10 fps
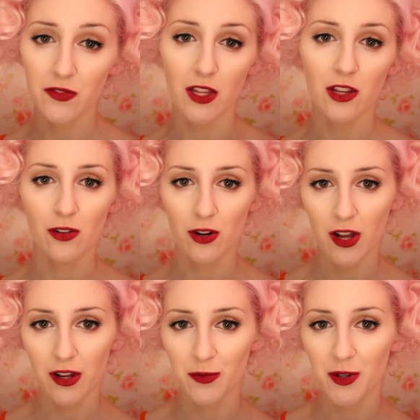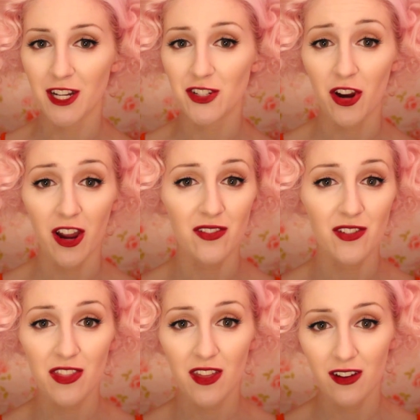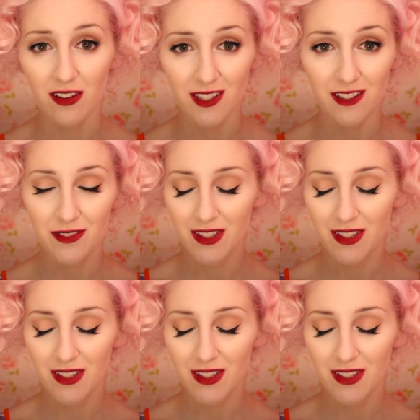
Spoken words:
later on when I try everything on.